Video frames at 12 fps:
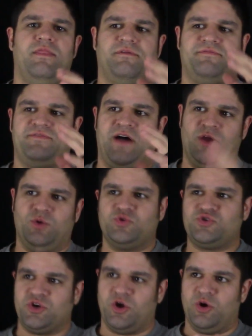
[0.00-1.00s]
the final
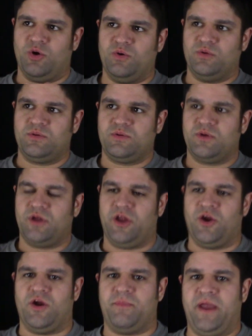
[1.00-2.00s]
show
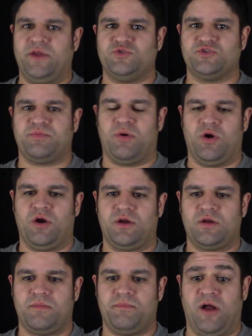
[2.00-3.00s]
here at Patriots
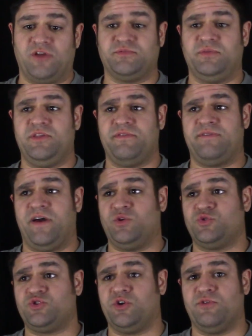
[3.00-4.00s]
Park, possibly the
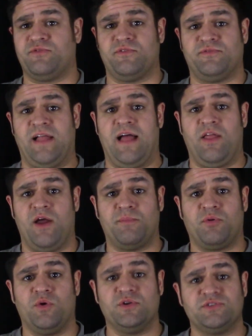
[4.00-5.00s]
final show for
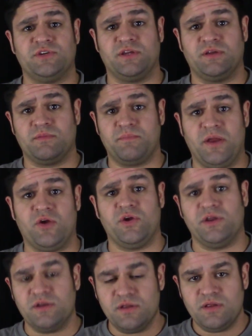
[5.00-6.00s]
Flatline Pro Wrestling,
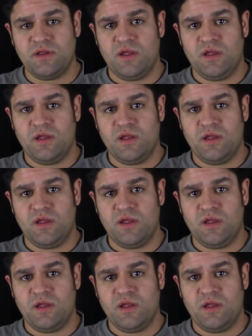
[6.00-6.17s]
period.